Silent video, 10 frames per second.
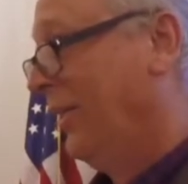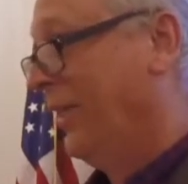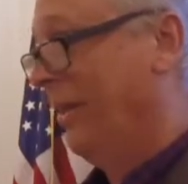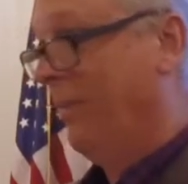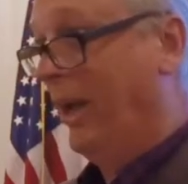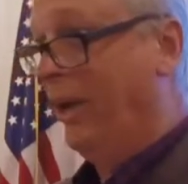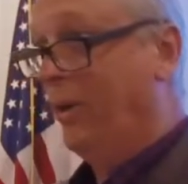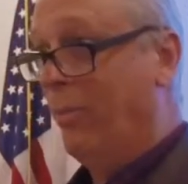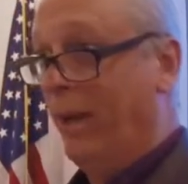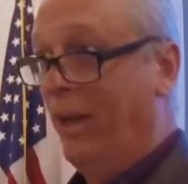that may
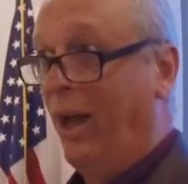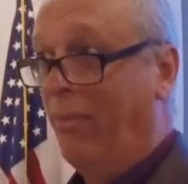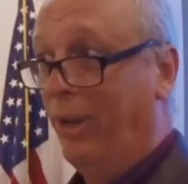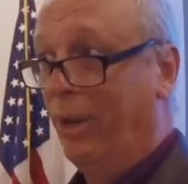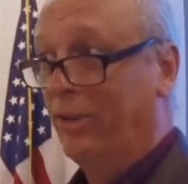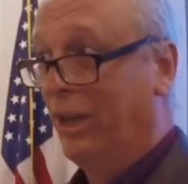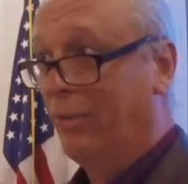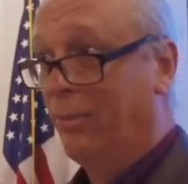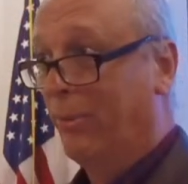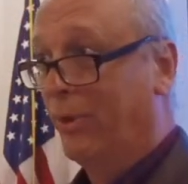or may not be
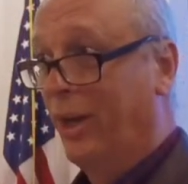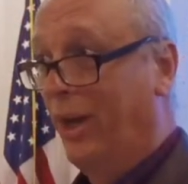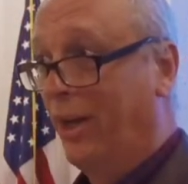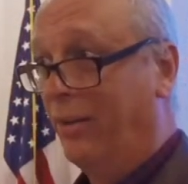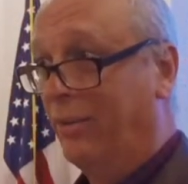acceptable to God?